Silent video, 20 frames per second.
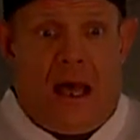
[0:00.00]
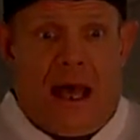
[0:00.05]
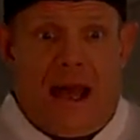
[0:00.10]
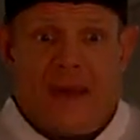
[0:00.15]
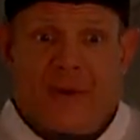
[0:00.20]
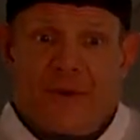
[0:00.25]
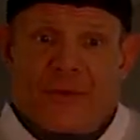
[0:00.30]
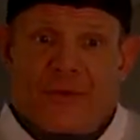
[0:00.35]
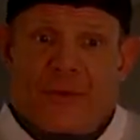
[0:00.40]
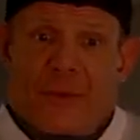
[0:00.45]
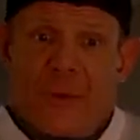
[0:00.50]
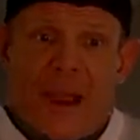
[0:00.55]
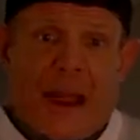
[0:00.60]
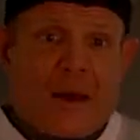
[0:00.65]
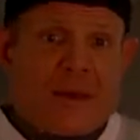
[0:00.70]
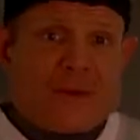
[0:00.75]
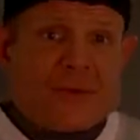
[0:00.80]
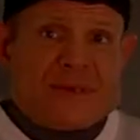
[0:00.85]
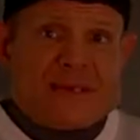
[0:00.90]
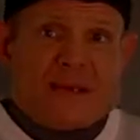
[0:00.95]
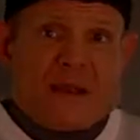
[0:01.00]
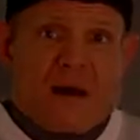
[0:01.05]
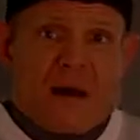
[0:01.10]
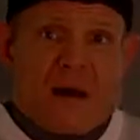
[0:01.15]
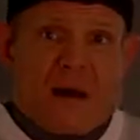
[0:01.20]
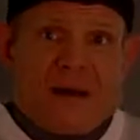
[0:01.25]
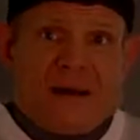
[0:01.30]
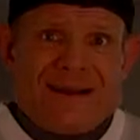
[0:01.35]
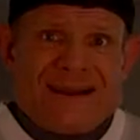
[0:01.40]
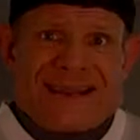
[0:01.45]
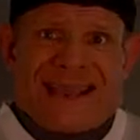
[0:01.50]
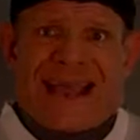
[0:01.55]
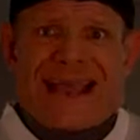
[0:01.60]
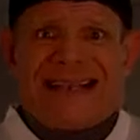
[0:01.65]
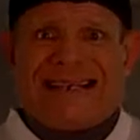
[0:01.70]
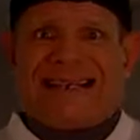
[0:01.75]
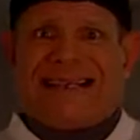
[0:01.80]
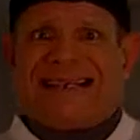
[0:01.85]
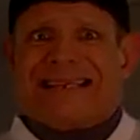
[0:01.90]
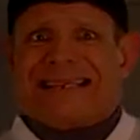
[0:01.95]
I knew the round was long,
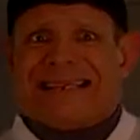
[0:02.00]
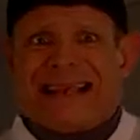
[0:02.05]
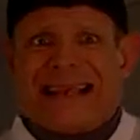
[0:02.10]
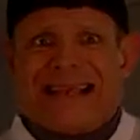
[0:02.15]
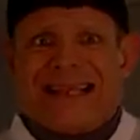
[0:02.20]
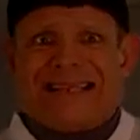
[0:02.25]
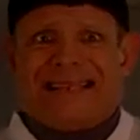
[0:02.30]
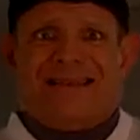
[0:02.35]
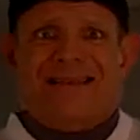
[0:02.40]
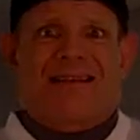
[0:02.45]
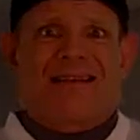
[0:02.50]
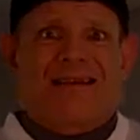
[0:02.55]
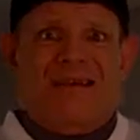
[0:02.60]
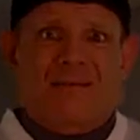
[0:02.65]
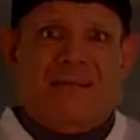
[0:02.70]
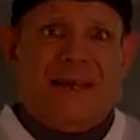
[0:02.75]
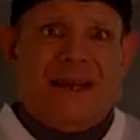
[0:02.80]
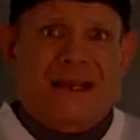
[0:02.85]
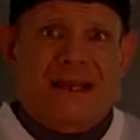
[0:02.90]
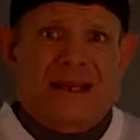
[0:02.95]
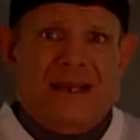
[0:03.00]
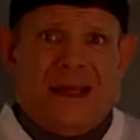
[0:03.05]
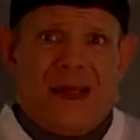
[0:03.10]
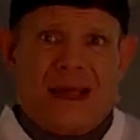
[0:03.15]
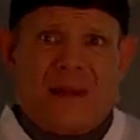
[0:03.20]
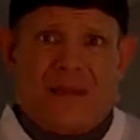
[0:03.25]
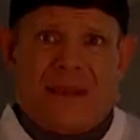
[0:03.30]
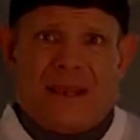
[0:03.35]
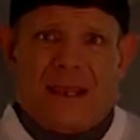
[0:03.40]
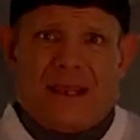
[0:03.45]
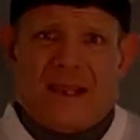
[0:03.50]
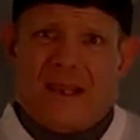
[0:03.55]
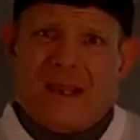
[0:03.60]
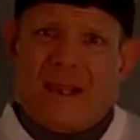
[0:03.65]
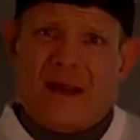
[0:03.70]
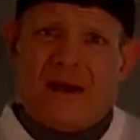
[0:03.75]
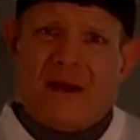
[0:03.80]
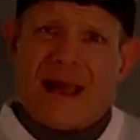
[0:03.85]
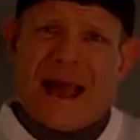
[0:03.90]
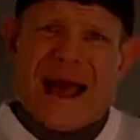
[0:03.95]
19 seconds long, man. I mean, you
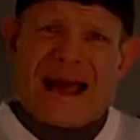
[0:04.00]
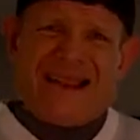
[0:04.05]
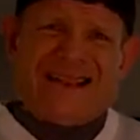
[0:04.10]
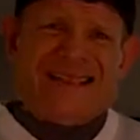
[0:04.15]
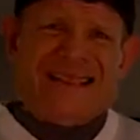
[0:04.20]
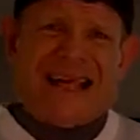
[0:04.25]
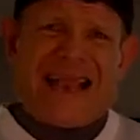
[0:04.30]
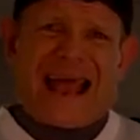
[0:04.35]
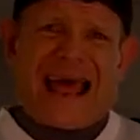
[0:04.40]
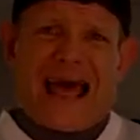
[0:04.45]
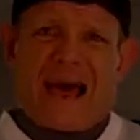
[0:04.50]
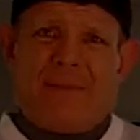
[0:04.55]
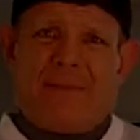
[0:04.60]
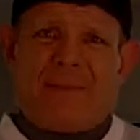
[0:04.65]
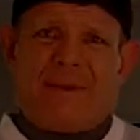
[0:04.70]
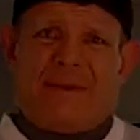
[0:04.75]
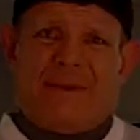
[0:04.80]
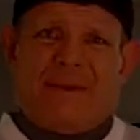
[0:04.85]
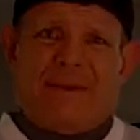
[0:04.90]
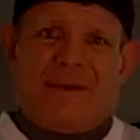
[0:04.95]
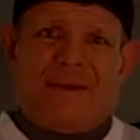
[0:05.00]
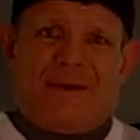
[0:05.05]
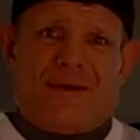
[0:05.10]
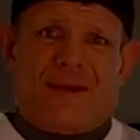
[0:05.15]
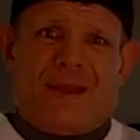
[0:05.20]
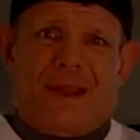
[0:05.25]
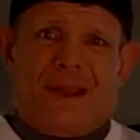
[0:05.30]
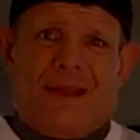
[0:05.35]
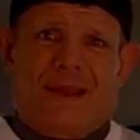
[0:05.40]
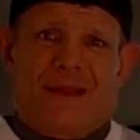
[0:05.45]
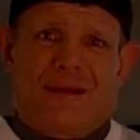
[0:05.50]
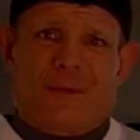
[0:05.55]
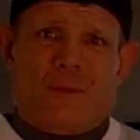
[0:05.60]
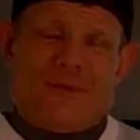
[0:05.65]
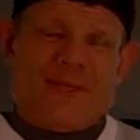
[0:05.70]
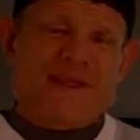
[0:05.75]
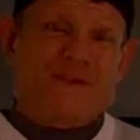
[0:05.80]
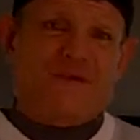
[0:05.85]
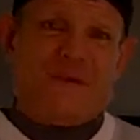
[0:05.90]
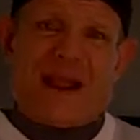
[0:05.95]
know, how does that happen? Okay?
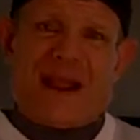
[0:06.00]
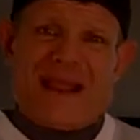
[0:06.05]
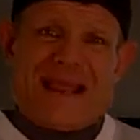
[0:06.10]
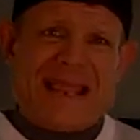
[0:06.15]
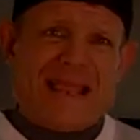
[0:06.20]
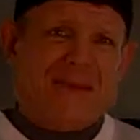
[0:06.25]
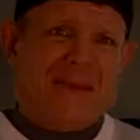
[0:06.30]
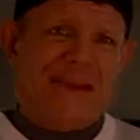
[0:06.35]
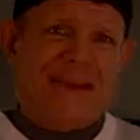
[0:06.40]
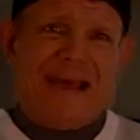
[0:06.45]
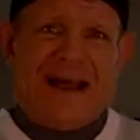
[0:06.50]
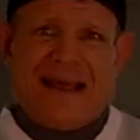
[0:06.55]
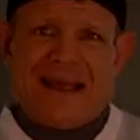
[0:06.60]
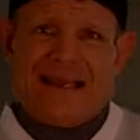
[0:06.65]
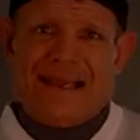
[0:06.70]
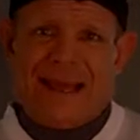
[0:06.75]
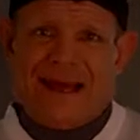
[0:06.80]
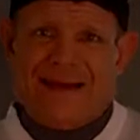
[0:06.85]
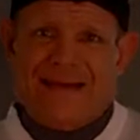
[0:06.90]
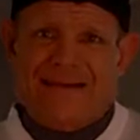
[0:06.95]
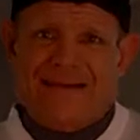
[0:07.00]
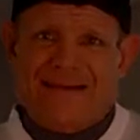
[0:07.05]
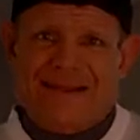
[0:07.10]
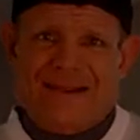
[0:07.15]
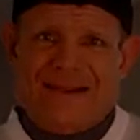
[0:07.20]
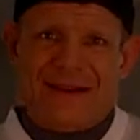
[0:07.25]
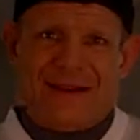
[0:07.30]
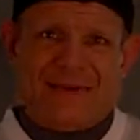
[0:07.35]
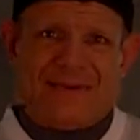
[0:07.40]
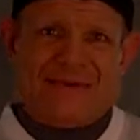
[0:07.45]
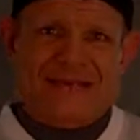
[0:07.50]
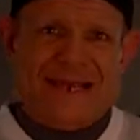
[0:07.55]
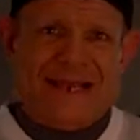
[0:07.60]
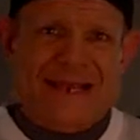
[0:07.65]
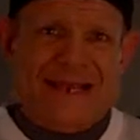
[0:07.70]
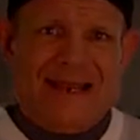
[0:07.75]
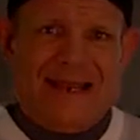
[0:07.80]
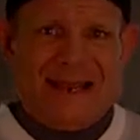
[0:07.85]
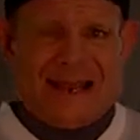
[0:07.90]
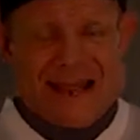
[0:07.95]
Were they trying to get me knocked out? You know what I'm
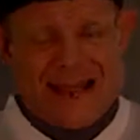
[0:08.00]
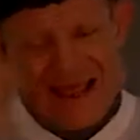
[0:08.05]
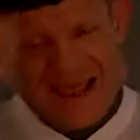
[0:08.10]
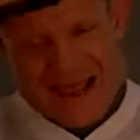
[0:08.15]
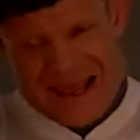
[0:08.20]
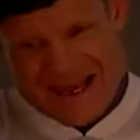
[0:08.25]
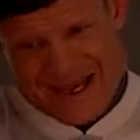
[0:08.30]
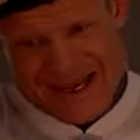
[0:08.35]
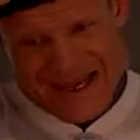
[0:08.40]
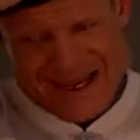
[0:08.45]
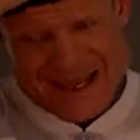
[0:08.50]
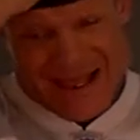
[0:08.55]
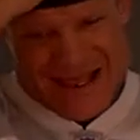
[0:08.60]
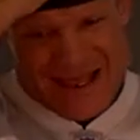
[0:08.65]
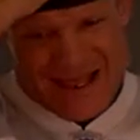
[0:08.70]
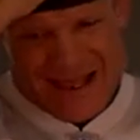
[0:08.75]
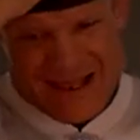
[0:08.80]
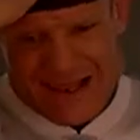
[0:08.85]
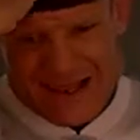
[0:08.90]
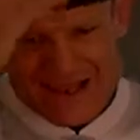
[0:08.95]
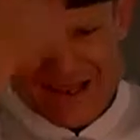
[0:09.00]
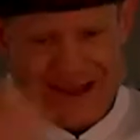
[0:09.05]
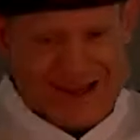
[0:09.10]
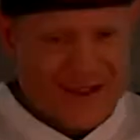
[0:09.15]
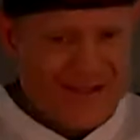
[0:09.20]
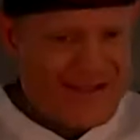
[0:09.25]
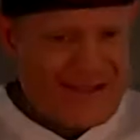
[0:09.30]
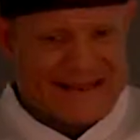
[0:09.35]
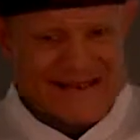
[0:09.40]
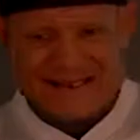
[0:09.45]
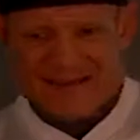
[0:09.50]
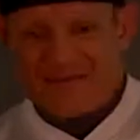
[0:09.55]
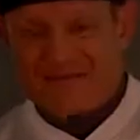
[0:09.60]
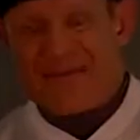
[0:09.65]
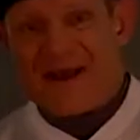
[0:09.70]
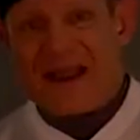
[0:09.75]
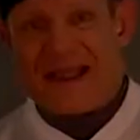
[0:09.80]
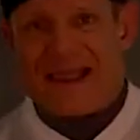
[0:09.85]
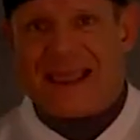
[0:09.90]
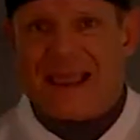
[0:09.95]
saying? And, you know, that's the
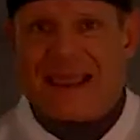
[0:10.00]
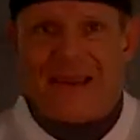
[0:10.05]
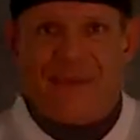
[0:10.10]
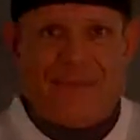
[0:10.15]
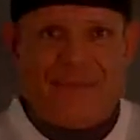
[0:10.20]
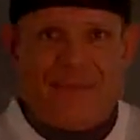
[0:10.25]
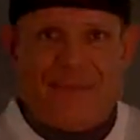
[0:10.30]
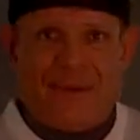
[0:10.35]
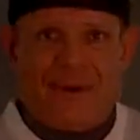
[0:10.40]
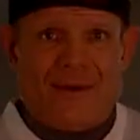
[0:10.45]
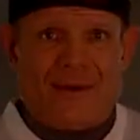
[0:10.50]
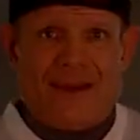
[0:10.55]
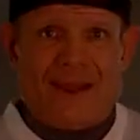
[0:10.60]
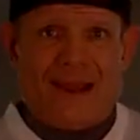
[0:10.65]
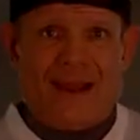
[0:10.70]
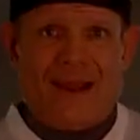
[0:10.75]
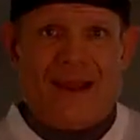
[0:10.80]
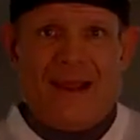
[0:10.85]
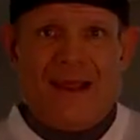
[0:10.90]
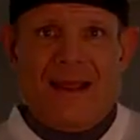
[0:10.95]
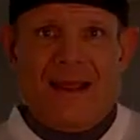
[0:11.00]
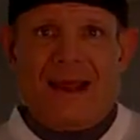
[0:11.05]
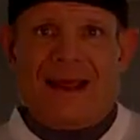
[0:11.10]
fight game. Okay?